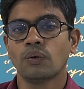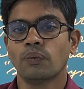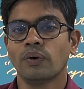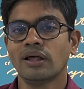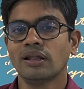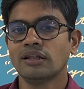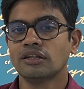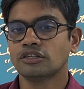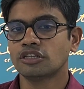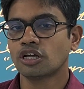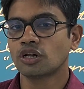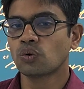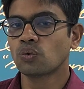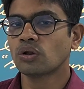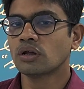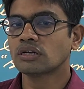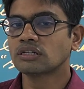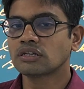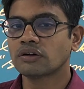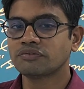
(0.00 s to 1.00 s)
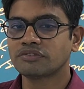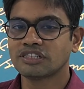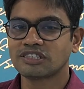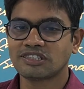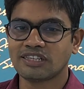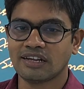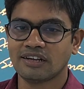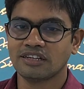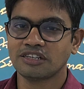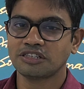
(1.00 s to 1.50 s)
Well, the rulers of
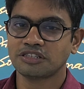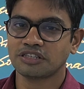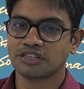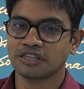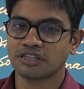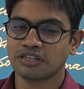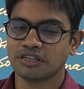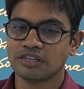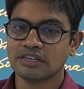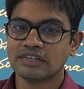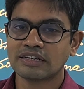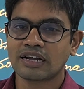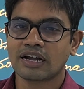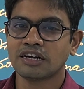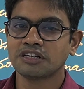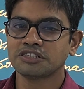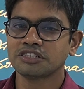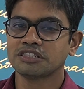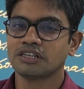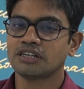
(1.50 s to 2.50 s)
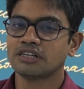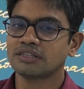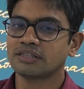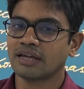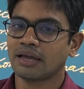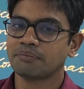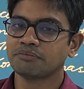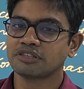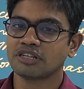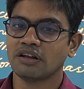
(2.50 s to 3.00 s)
this dynasty considered
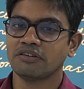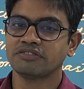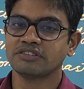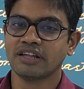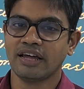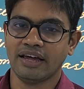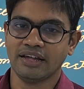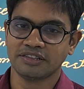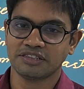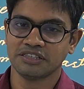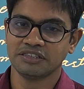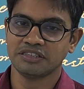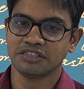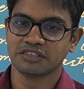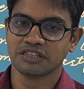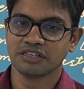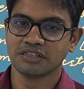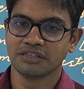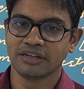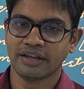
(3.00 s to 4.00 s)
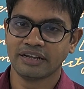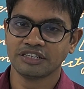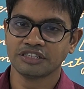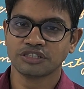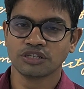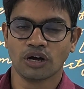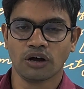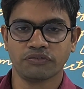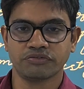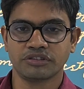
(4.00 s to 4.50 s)
themselves as the
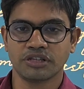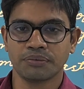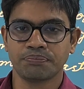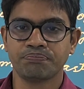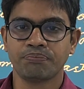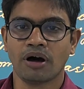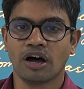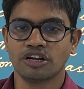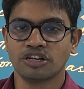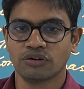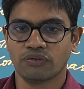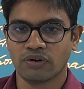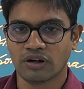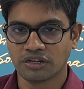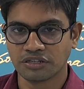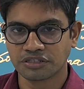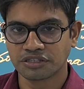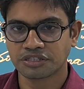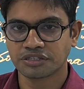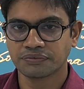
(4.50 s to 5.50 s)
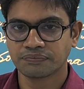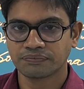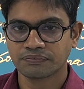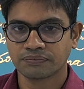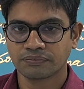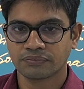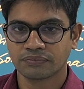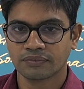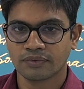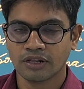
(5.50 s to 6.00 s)
descendants of the Pandavas.
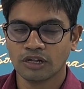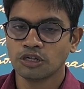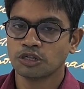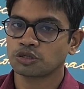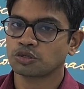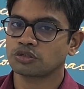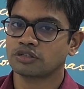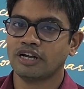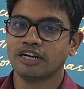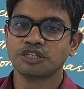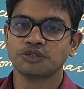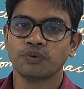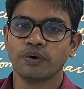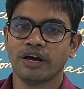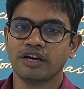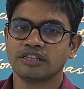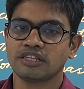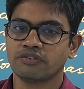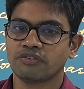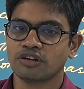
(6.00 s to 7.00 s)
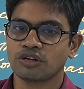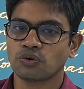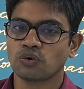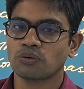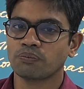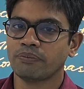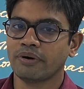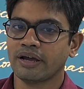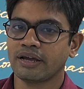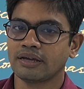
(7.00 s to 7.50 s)
So that's why they were
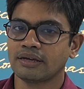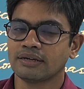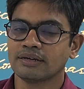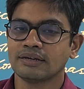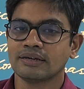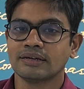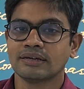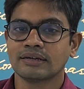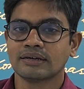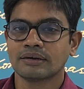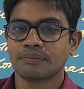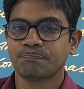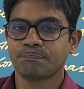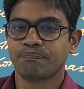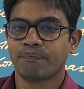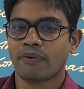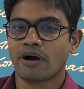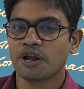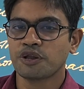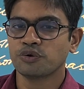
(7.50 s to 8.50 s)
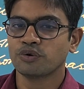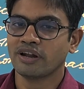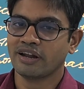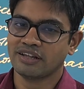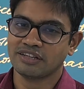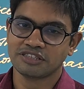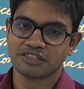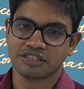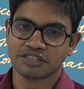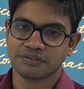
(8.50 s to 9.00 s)
known by Pandu
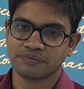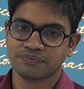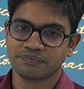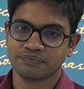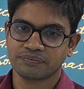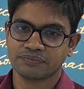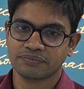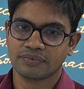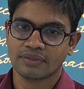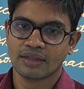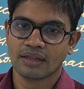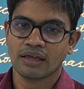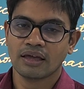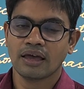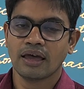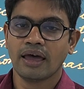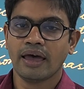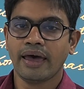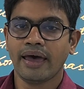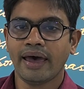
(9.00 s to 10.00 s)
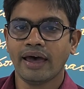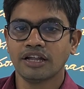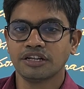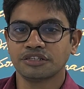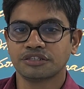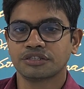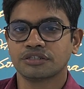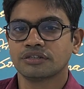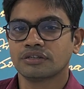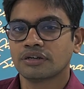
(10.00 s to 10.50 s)
dynasty.
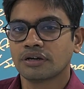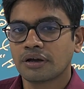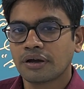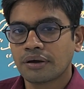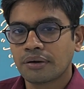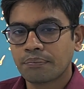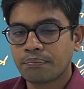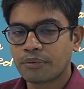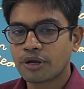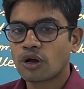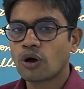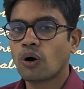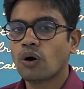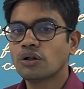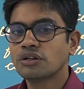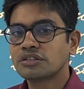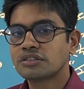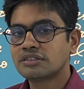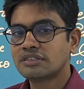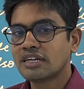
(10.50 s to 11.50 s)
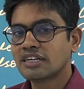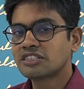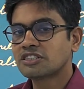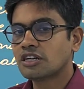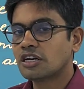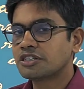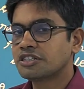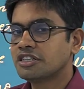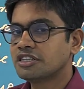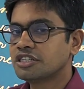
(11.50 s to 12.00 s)
And because they
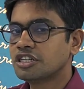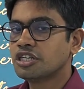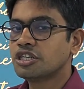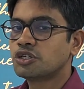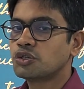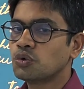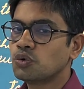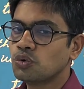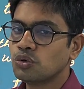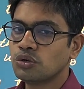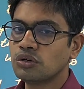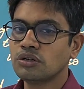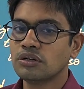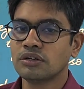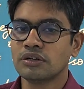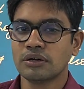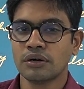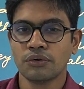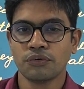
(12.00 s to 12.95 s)
started their rule